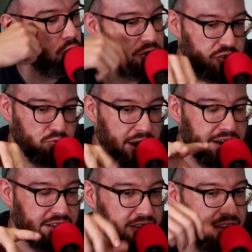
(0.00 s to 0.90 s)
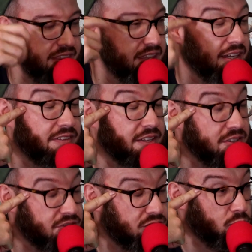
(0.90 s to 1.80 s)
Oh, you just write it into the thing and
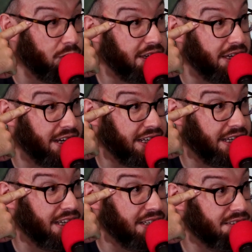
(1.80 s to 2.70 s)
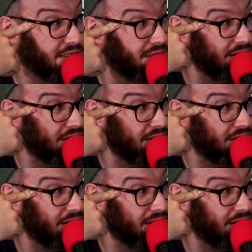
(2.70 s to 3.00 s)
then tweak it, I guess.